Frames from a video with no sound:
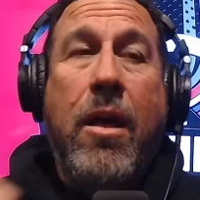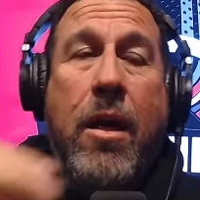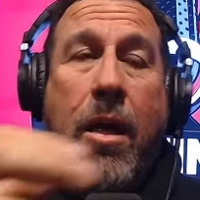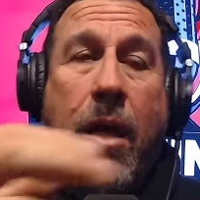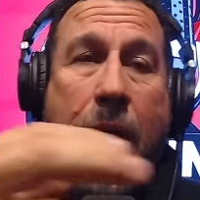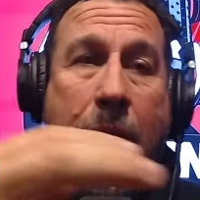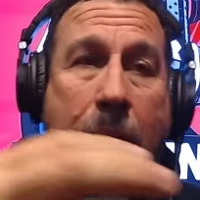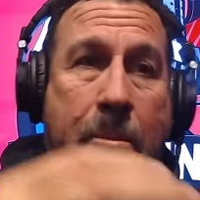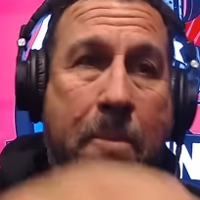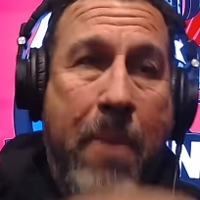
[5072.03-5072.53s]

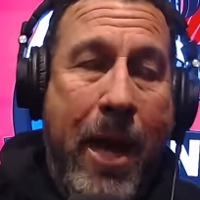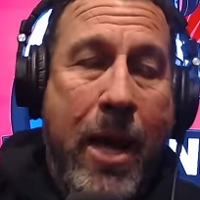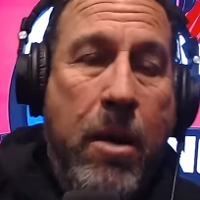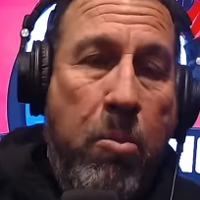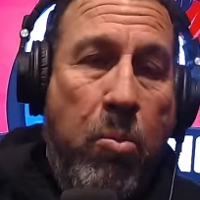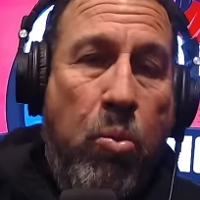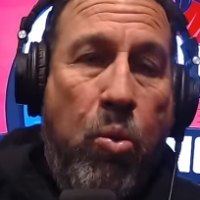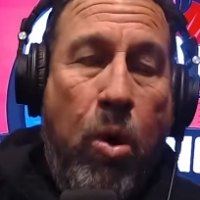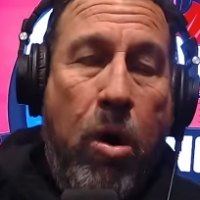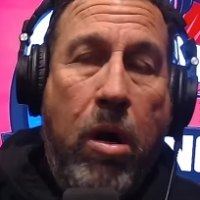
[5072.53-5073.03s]
He made him
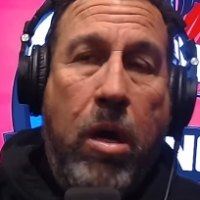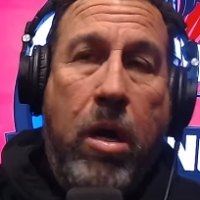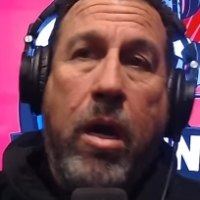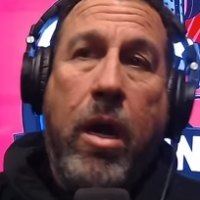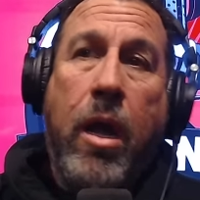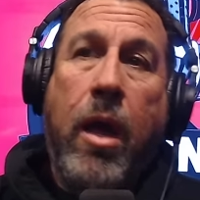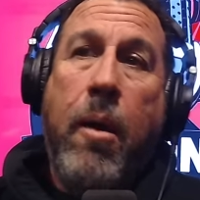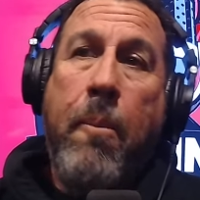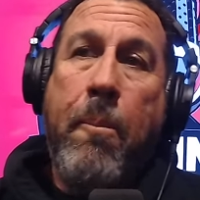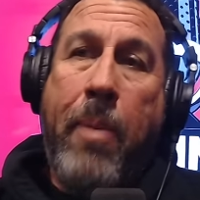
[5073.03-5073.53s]
work
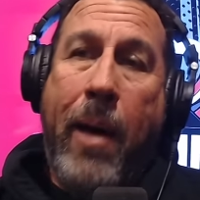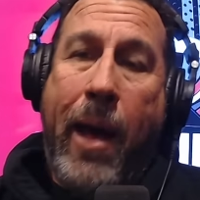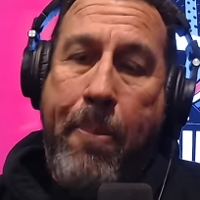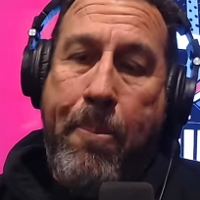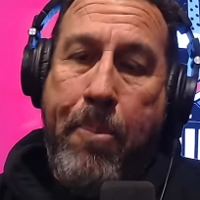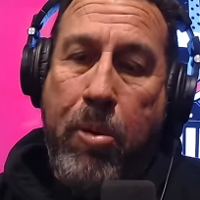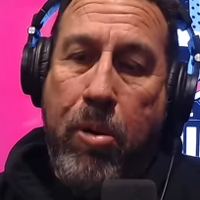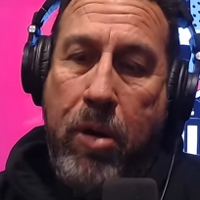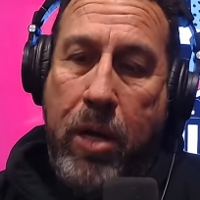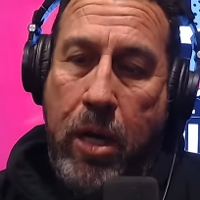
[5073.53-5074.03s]
by
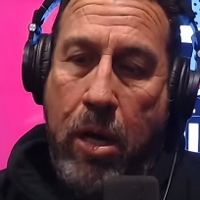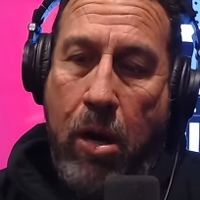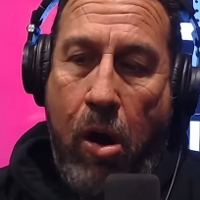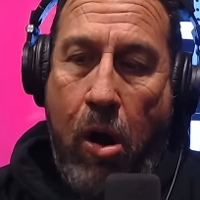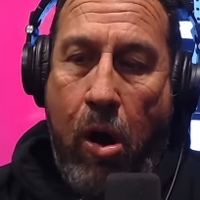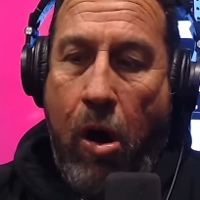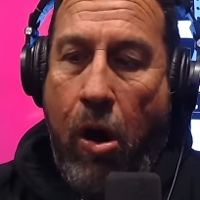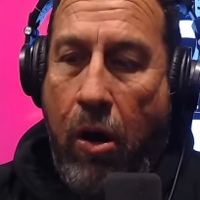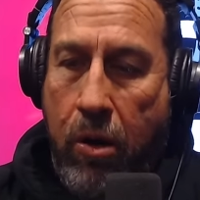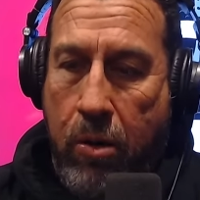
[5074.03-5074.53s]
putting
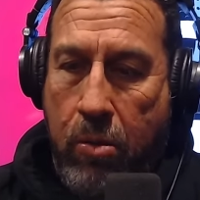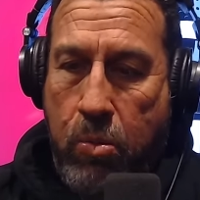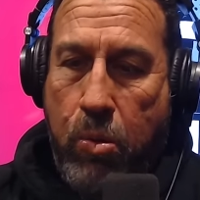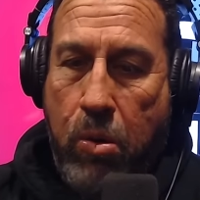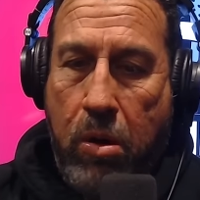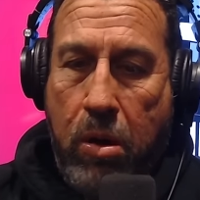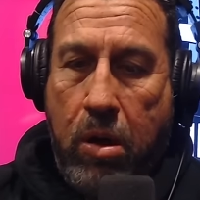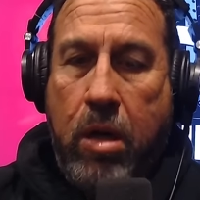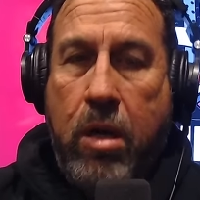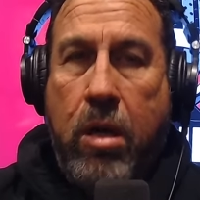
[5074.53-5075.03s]
hard
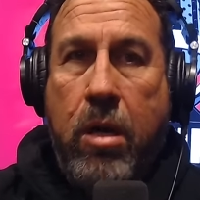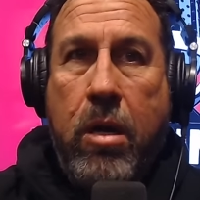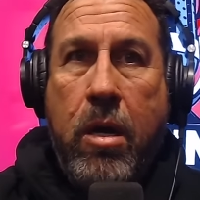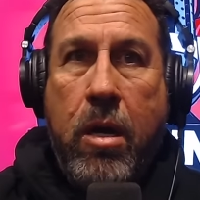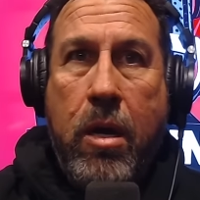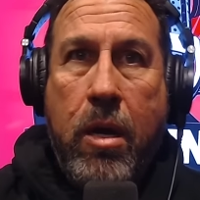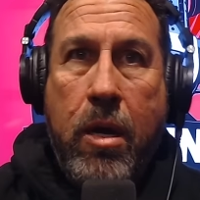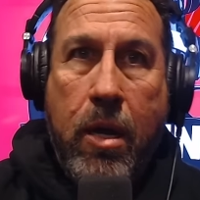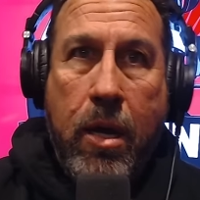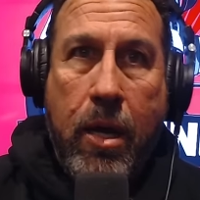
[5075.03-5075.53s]
work
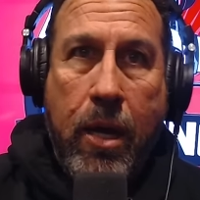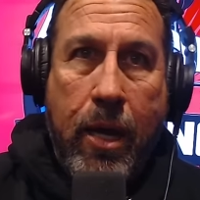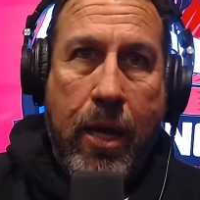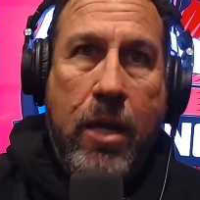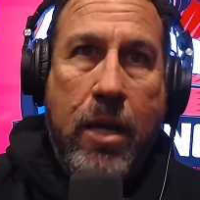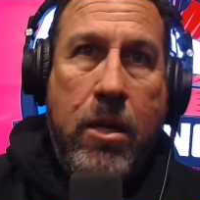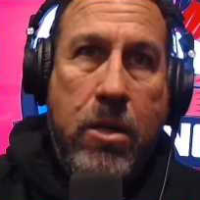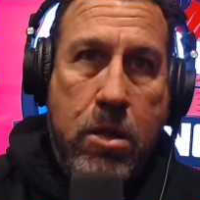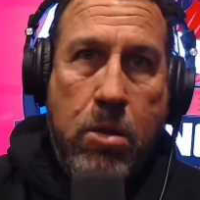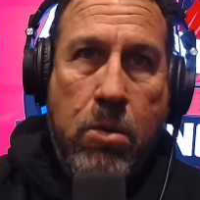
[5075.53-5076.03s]

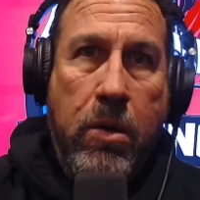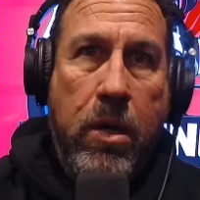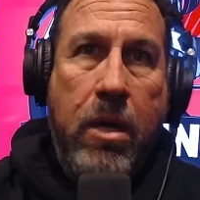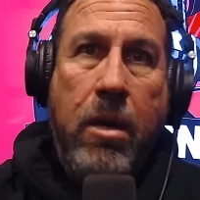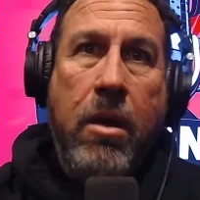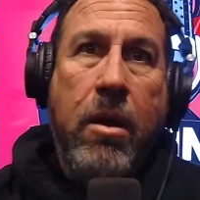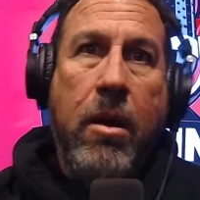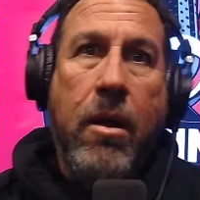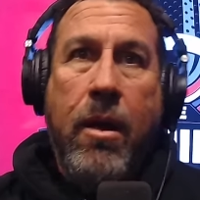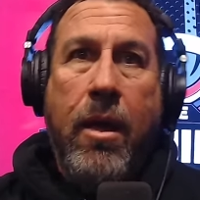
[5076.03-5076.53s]
into it
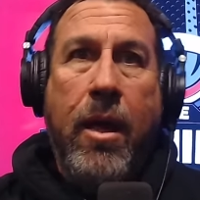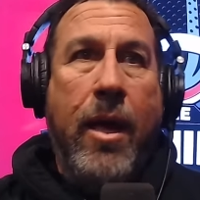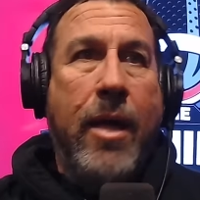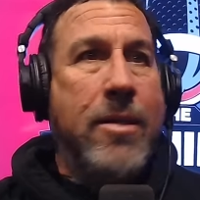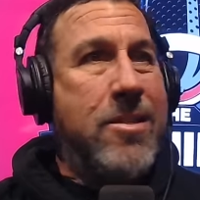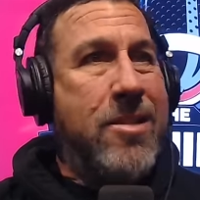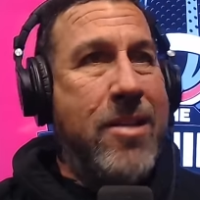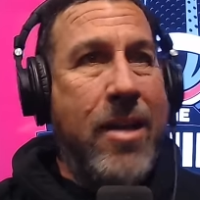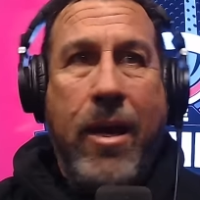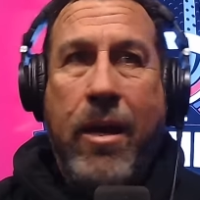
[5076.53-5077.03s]
and
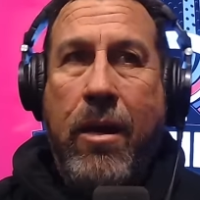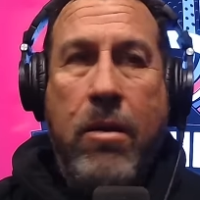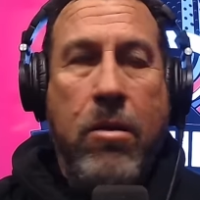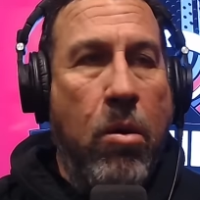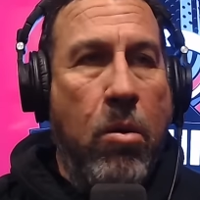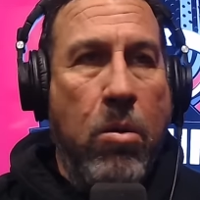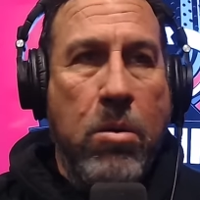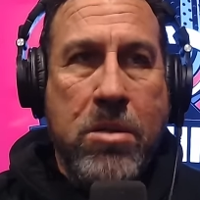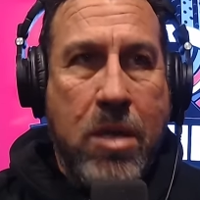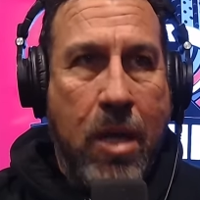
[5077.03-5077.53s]
saying, no
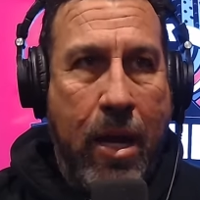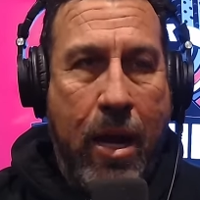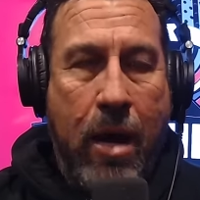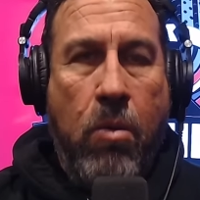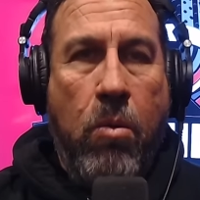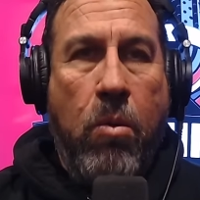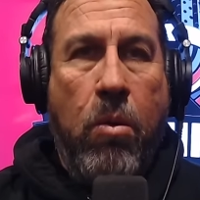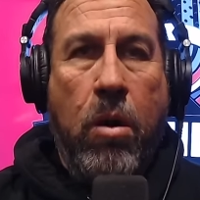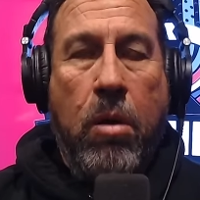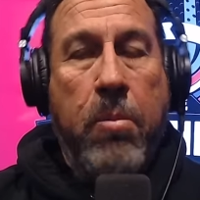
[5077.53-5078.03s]
one's going to
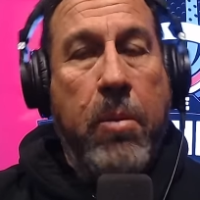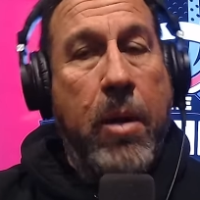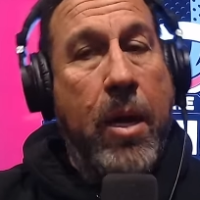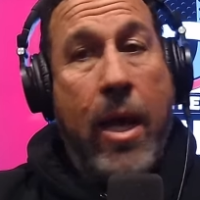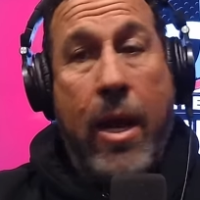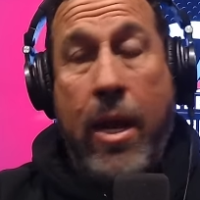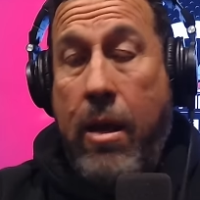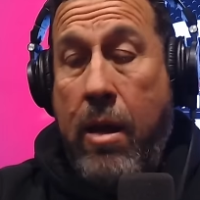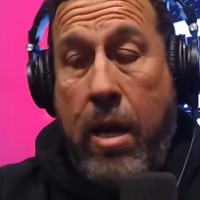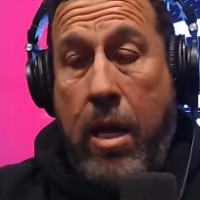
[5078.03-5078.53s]
outwork me. And
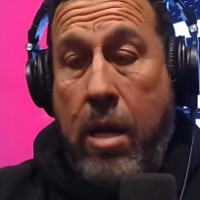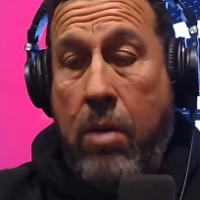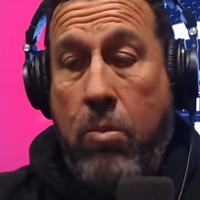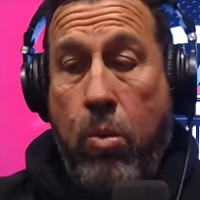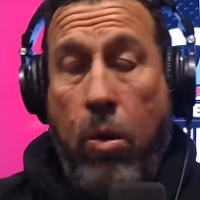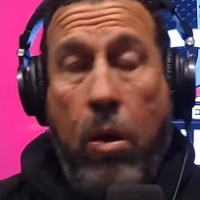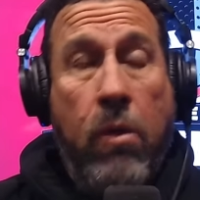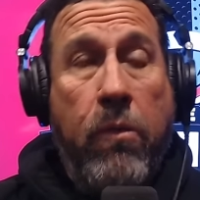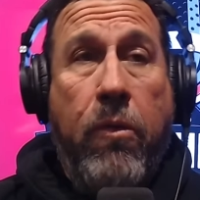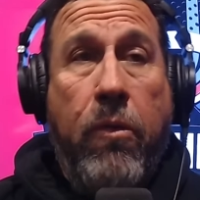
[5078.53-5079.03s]
it, it
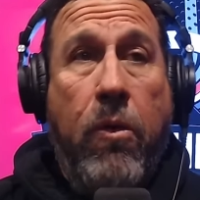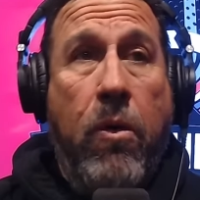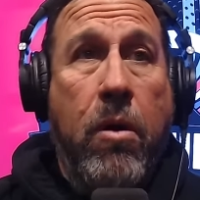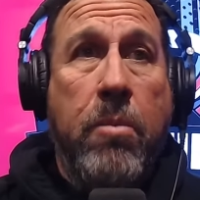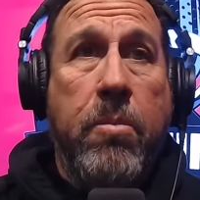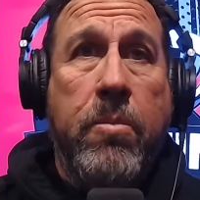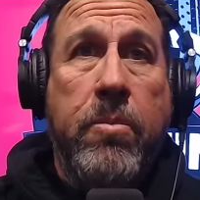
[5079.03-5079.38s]
worked for him.